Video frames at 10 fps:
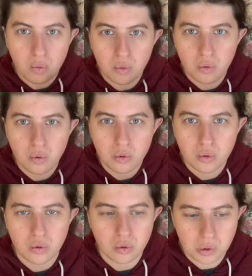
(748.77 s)

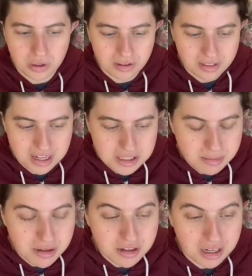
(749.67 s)
Ooh, that
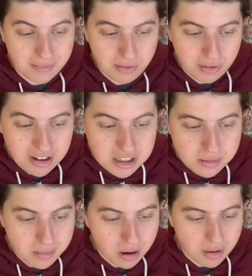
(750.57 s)
smells good. If you guys
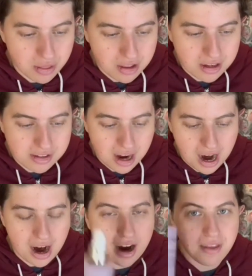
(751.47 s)
smell this
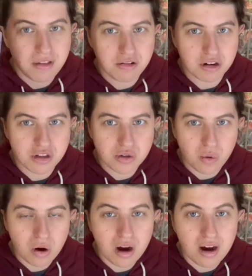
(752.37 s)
at the
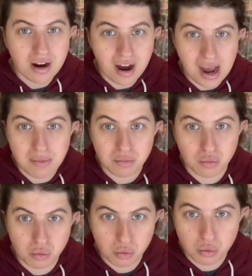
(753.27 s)
drugstore, I
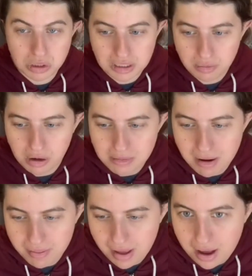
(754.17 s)
really
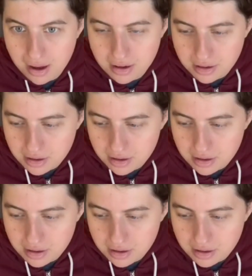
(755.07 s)
recommend that.